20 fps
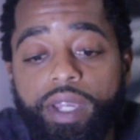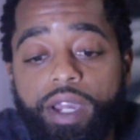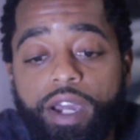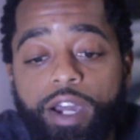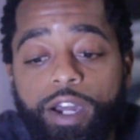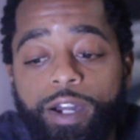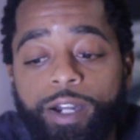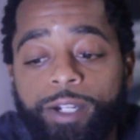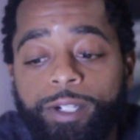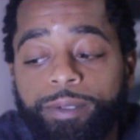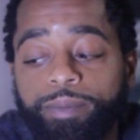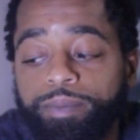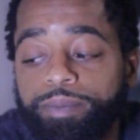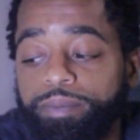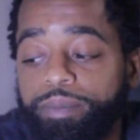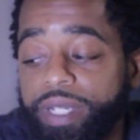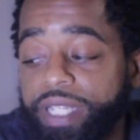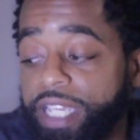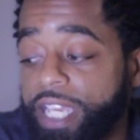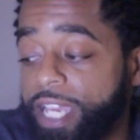
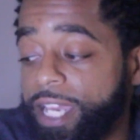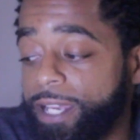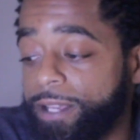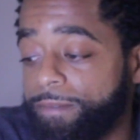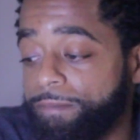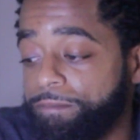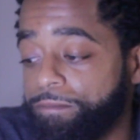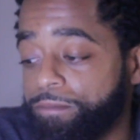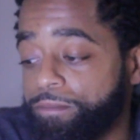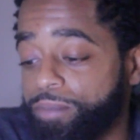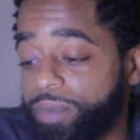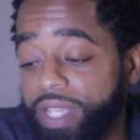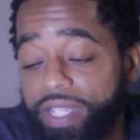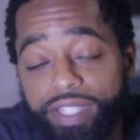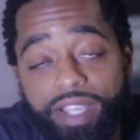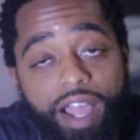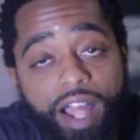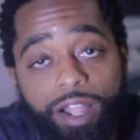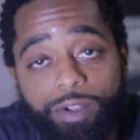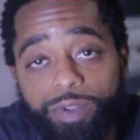But yeah,
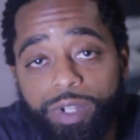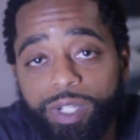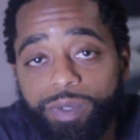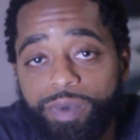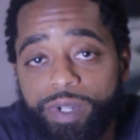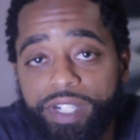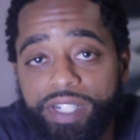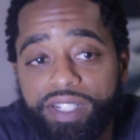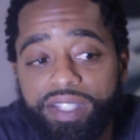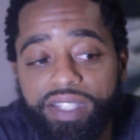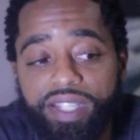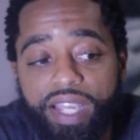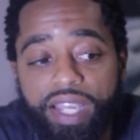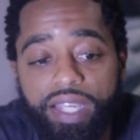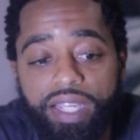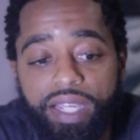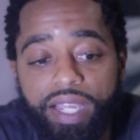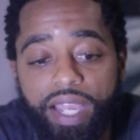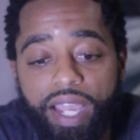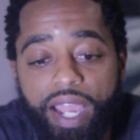that's all I really wanted to
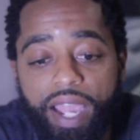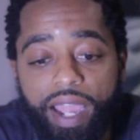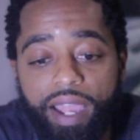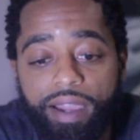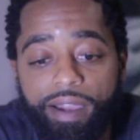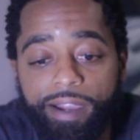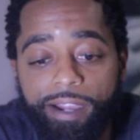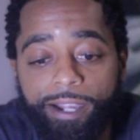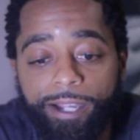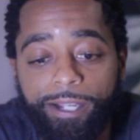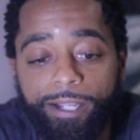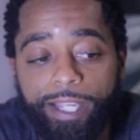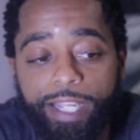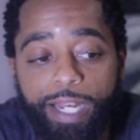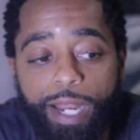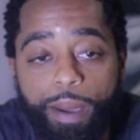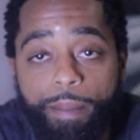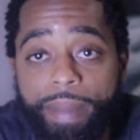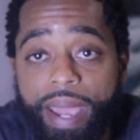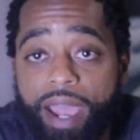say.
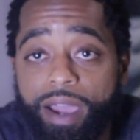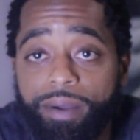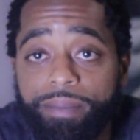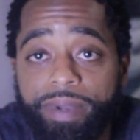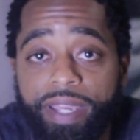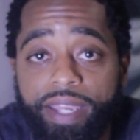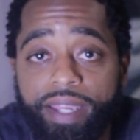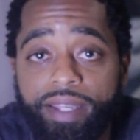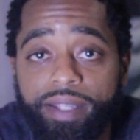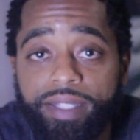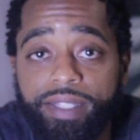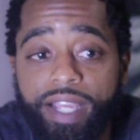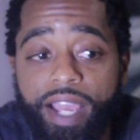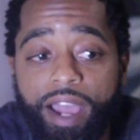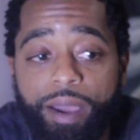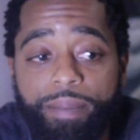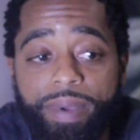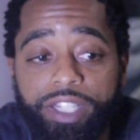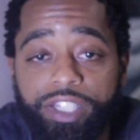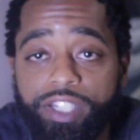And I'm out, man.
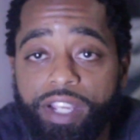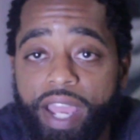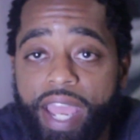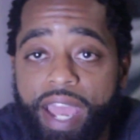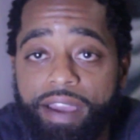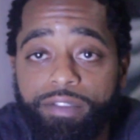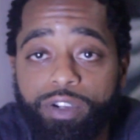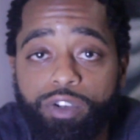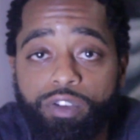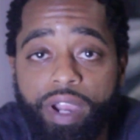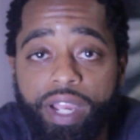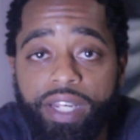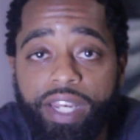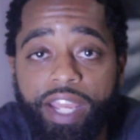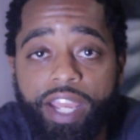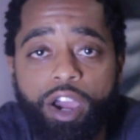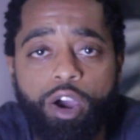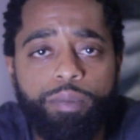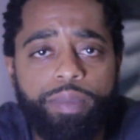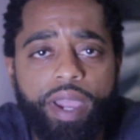Y'all make sure y'all have a great
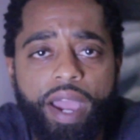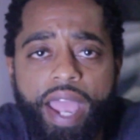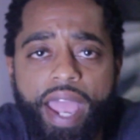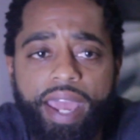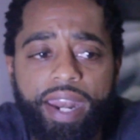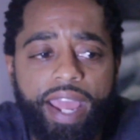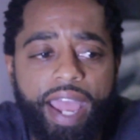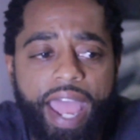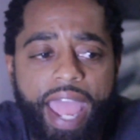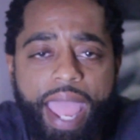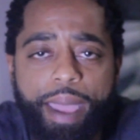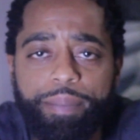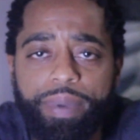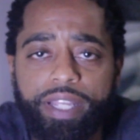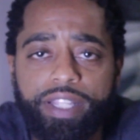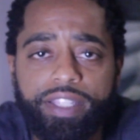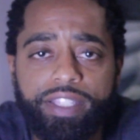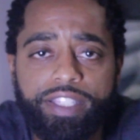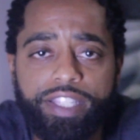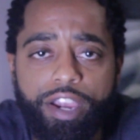day. I hope y'all had a
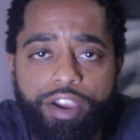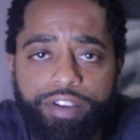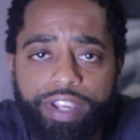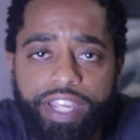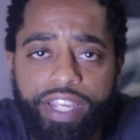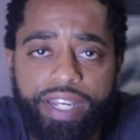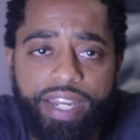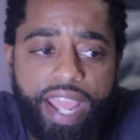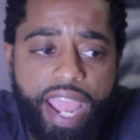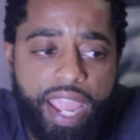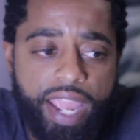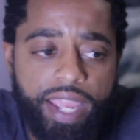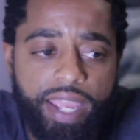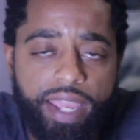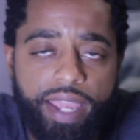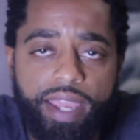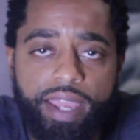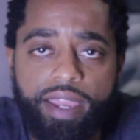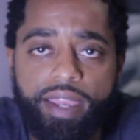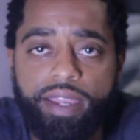happy Turkey
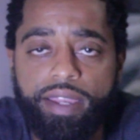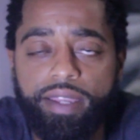Day.